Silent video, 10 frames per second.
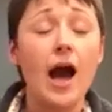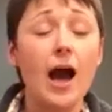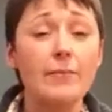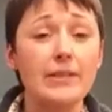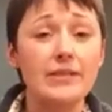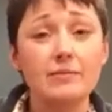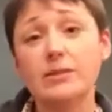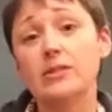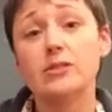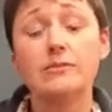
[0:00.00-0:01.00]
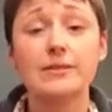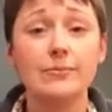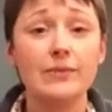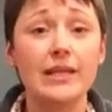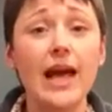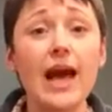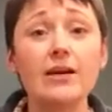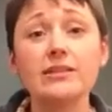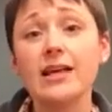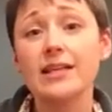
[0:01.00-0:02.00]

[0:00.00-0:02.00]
um, and substitute with something else.